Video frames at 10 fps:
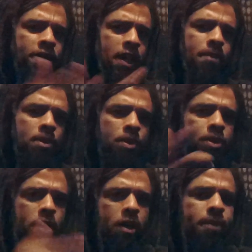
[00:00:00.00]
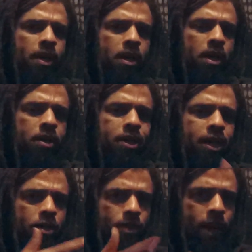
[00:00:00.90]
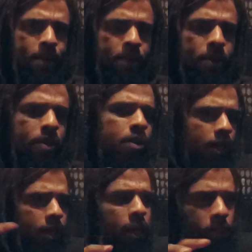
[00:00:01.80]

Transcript: camera we were talking about Jack the Rapper. Like at